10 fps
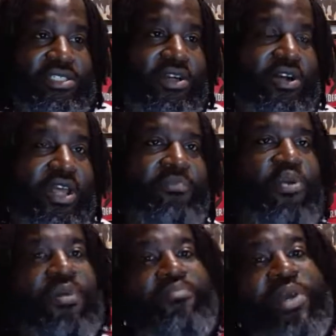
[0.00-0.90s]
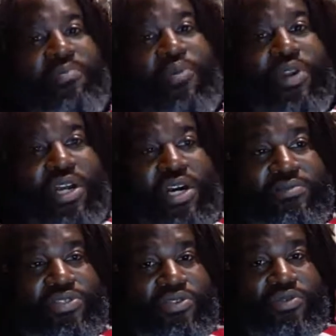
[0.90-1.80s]
or important people when it comes
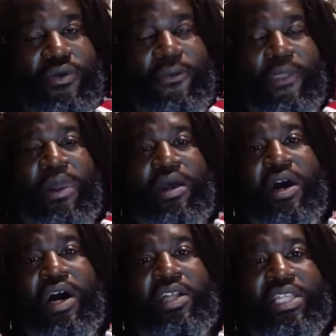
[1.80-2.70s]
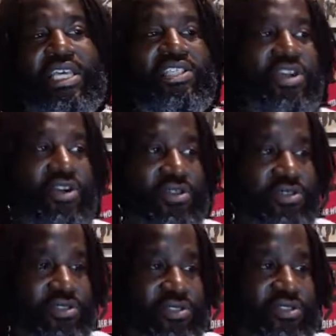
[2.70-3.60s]
to the
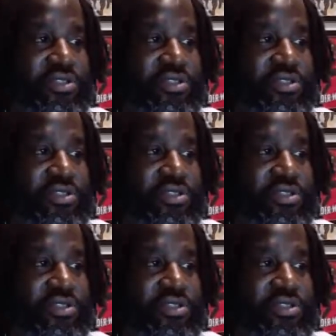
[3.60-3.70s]
Eternals.